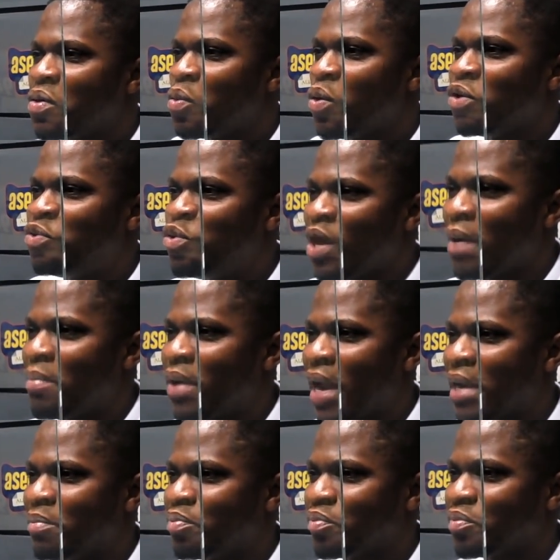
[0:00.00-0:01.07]
we tuya
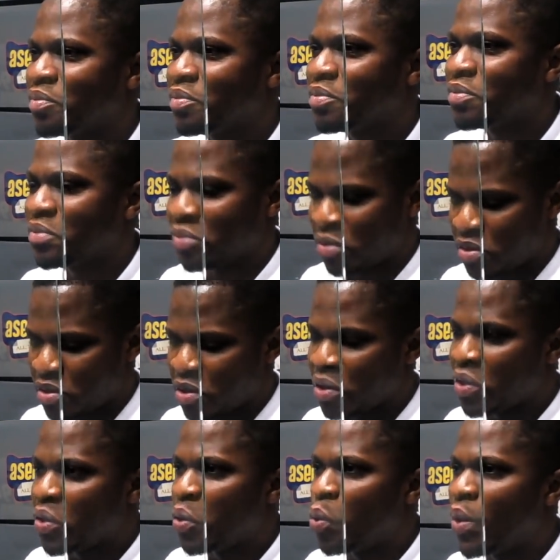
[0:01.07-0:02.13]
bribe,
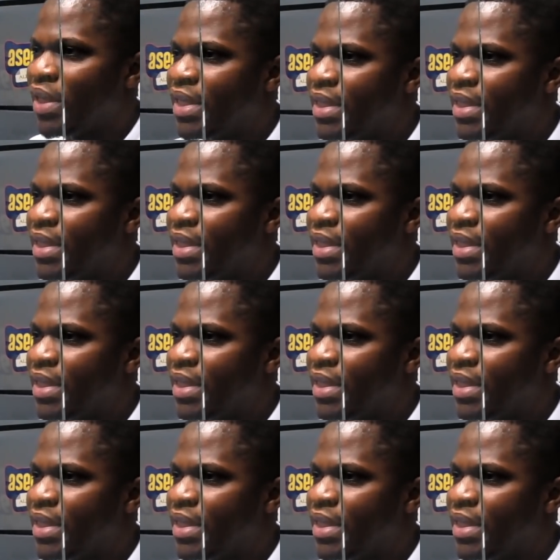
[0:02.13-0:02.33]
we